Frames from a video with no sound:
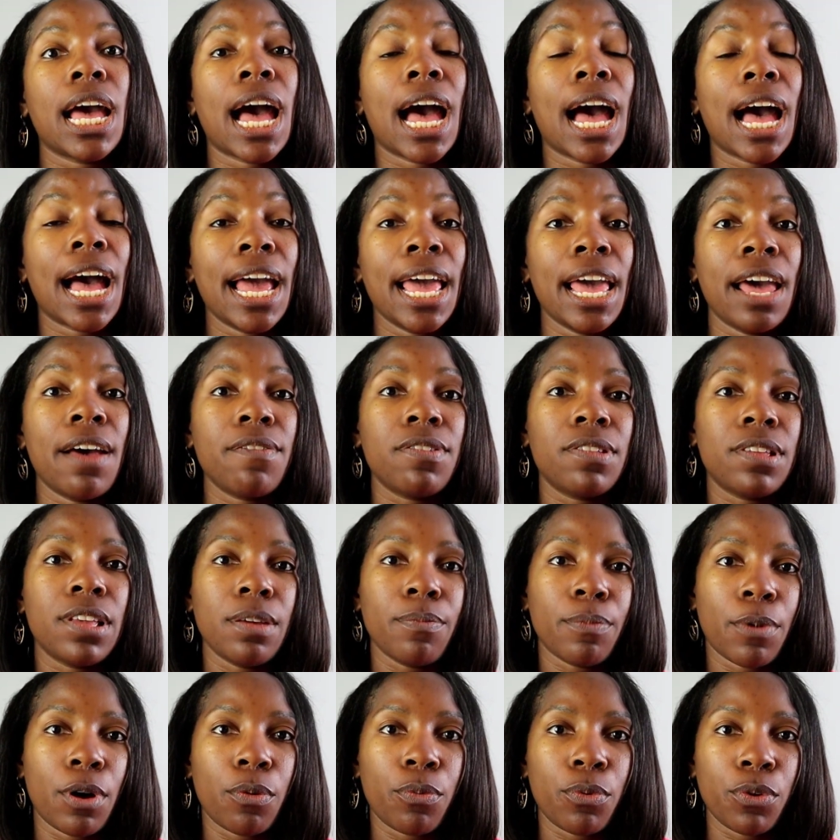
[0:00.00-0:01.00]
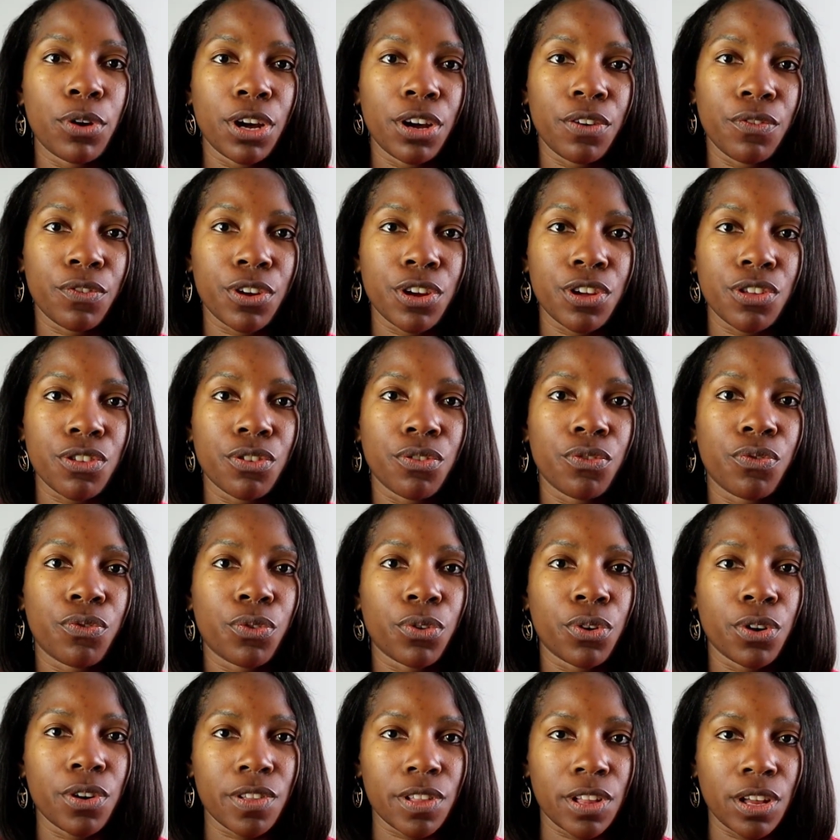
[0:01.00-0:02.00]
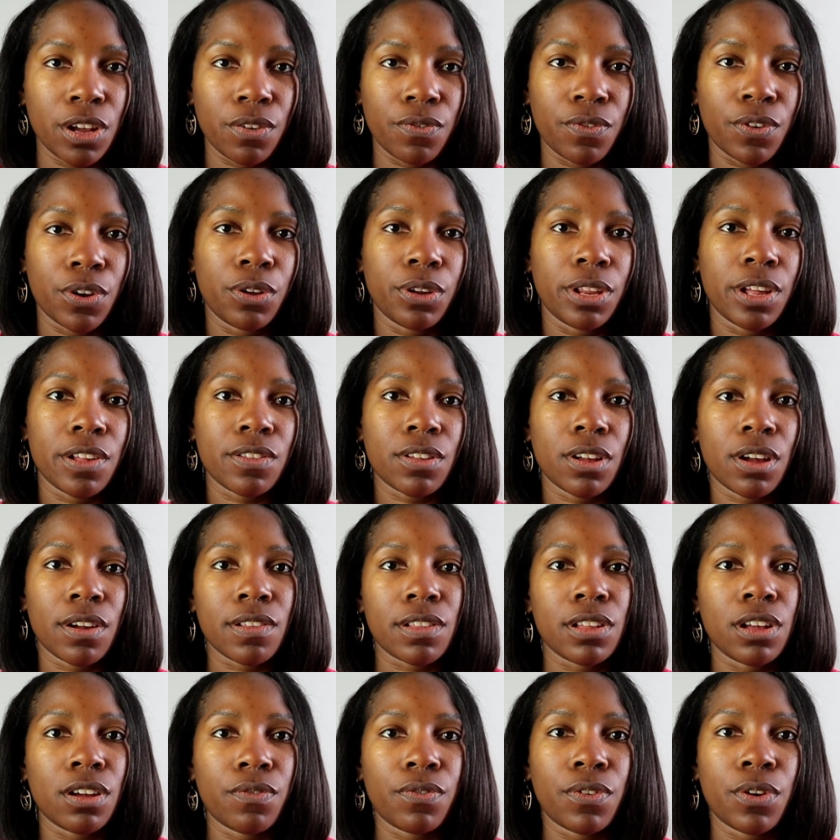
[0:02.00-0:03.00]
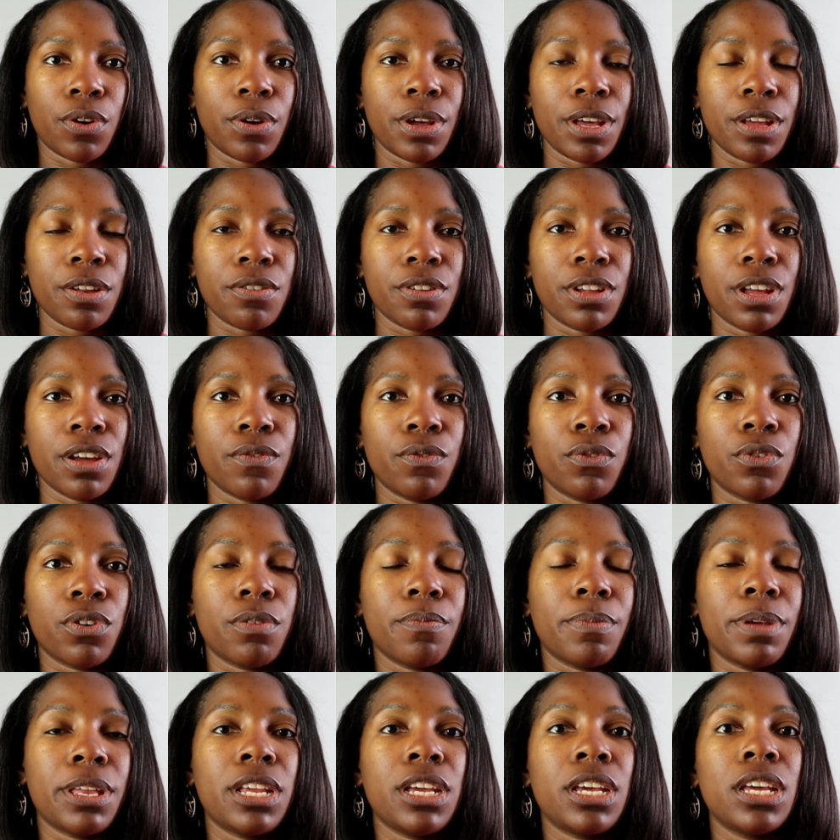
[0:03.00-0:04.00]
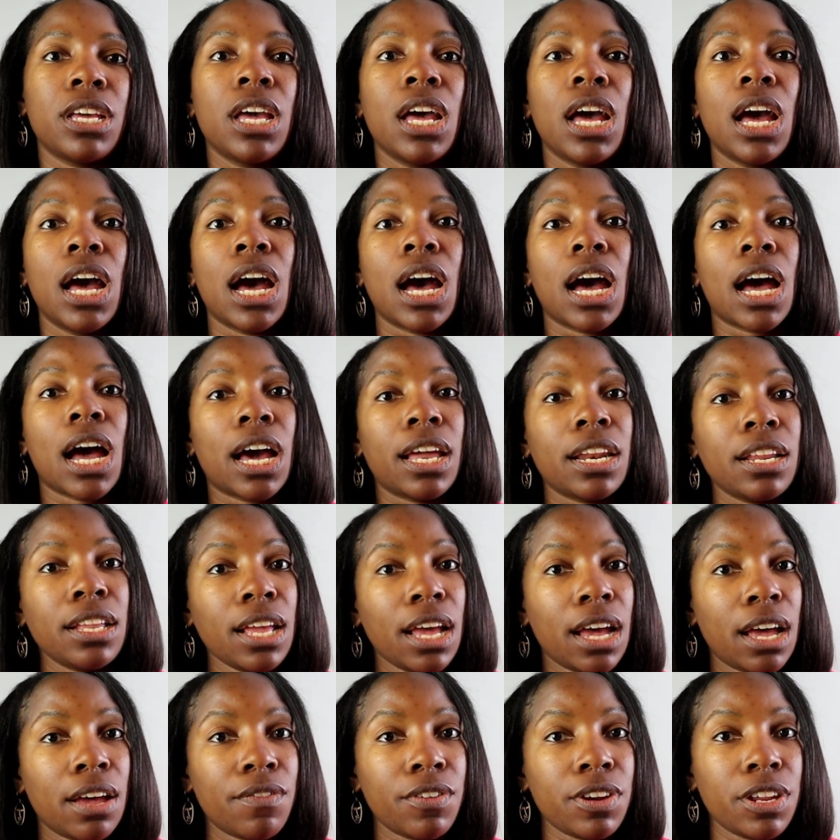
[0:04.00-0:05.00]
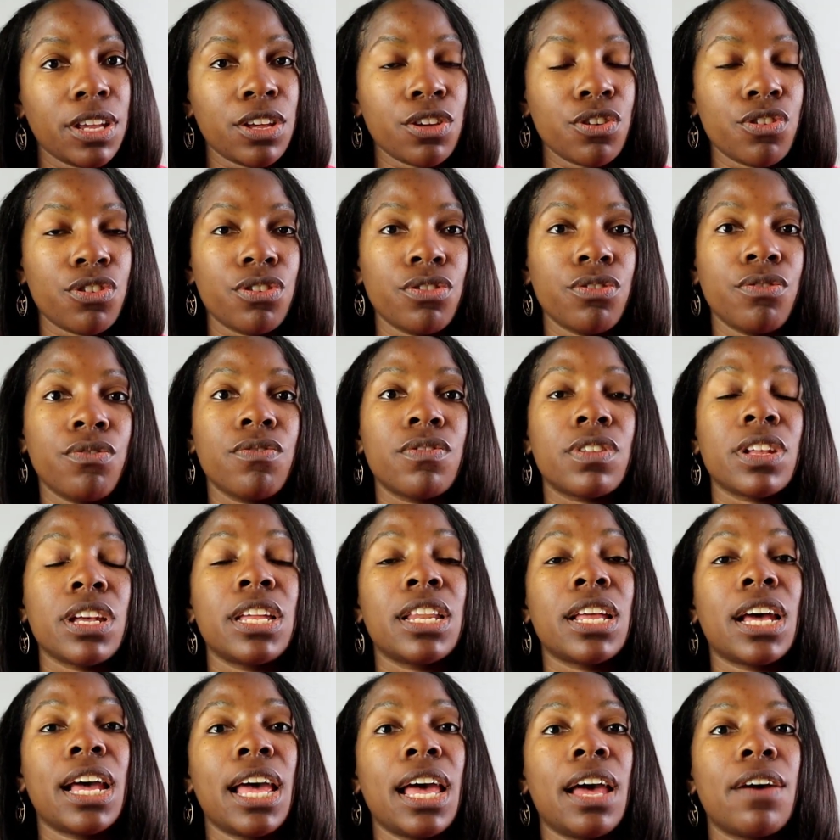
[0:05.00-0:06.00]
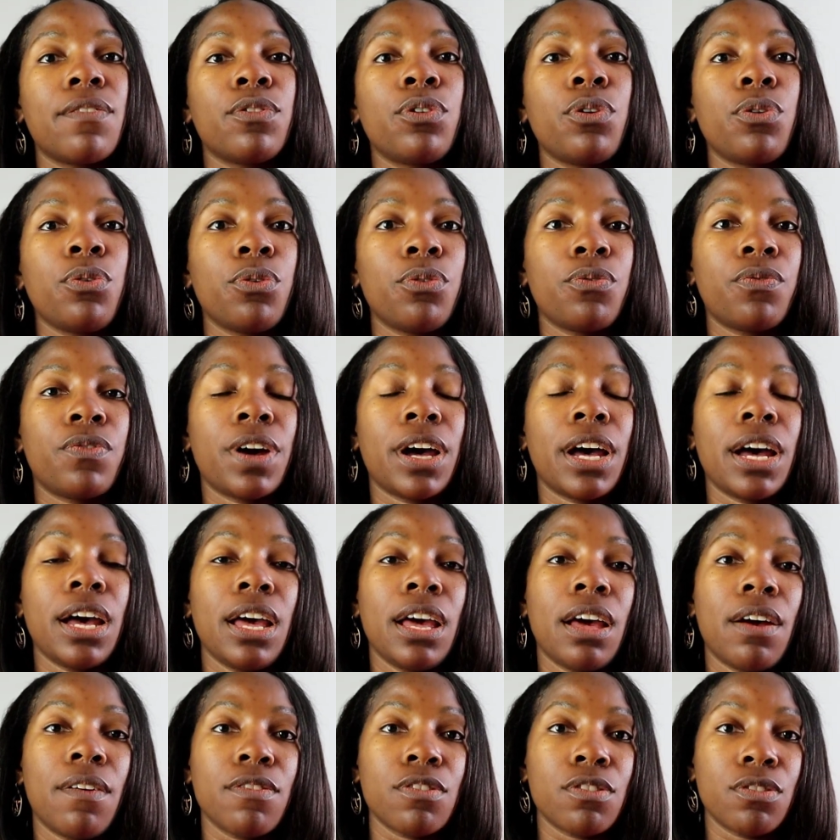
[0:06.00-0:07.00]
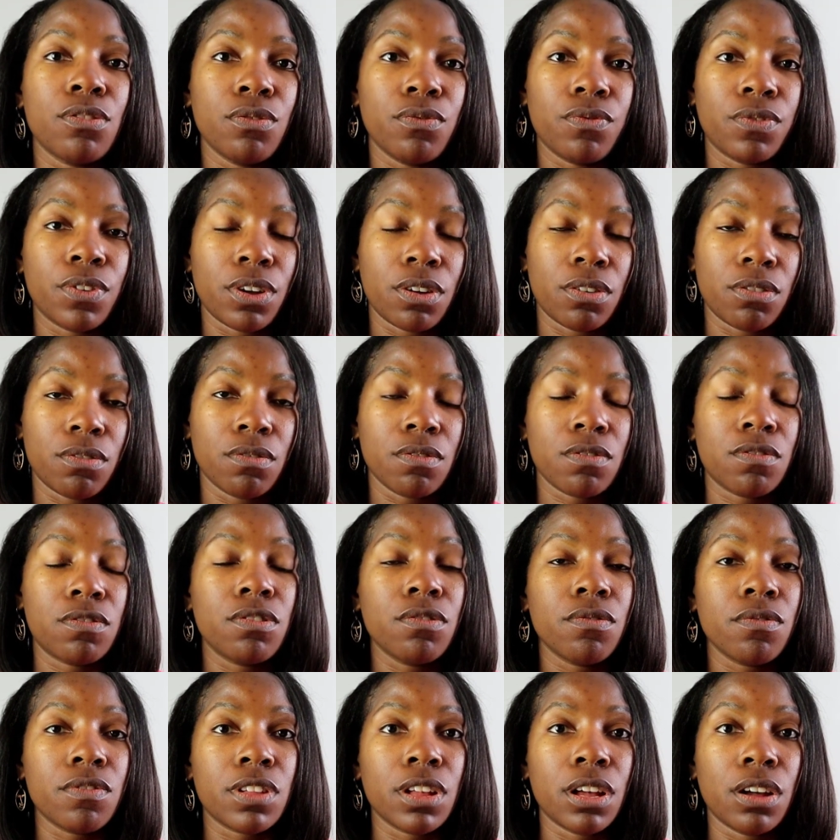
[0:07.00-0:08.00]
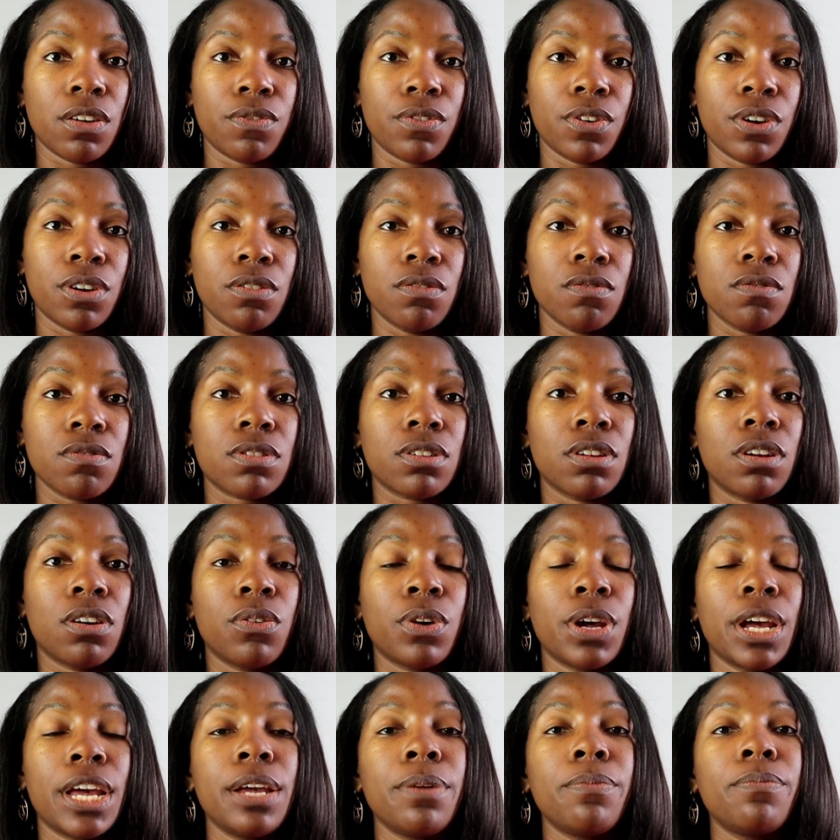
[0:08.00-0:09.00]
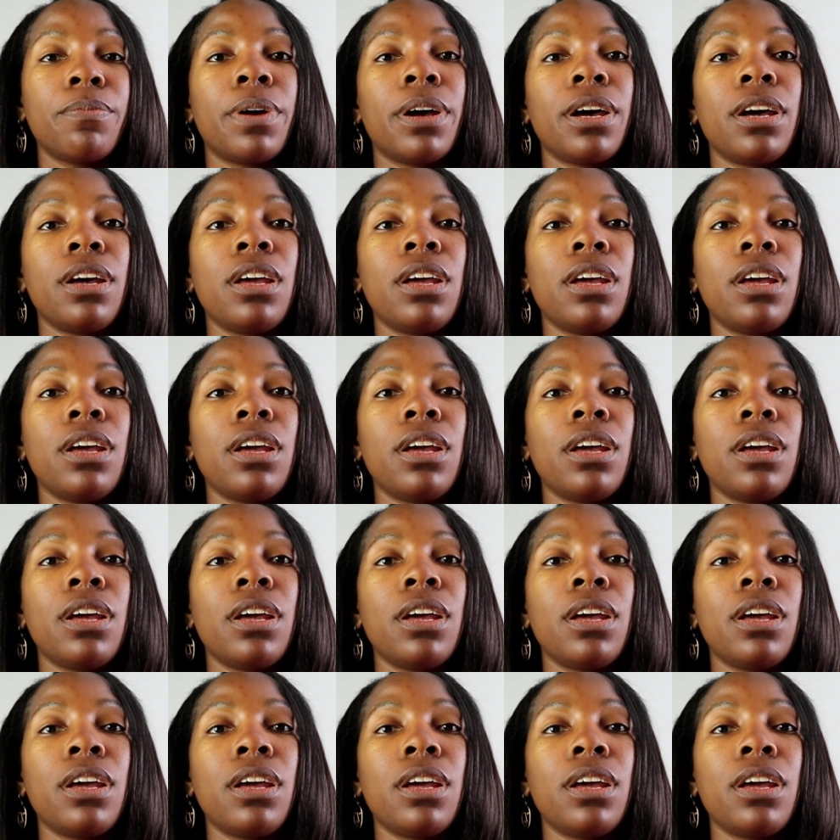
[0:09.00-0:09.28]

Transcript: I have T-Mobile coverage for cell phone. Let's talk cell phone internet for a minute. I didn't have any issues, and I have Google Fi. I have two cell phones, okay?